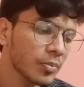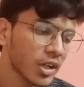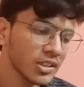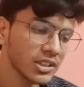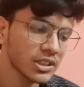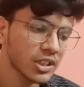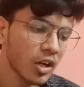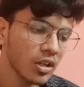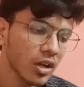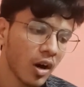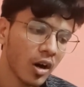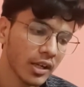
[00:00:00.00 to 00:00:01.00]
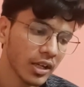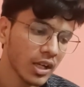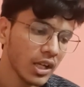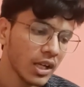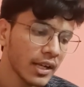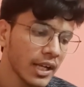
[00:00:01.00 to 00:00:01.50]
process.org.
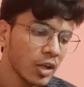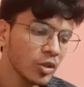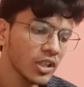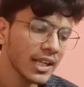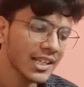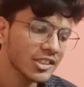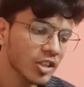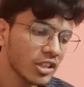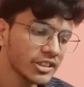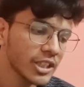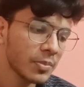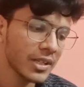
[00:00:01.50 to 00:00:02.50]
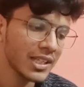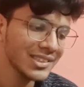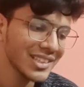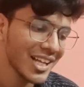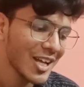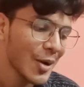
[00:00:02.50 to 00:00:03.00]
Now the next concept is
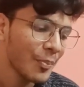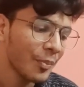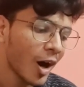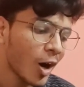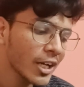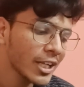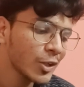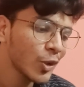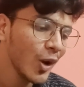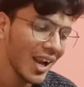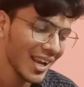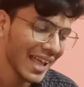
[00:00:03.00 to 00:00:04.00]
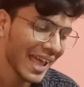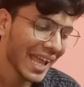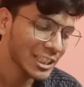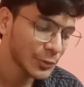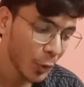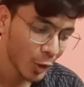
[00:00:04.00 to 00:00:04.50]
module
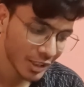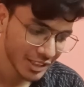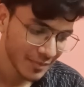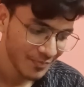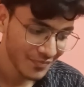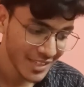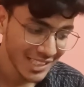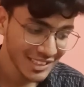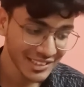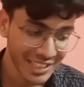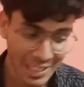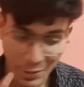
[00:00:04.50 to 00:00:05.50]
exports. This is a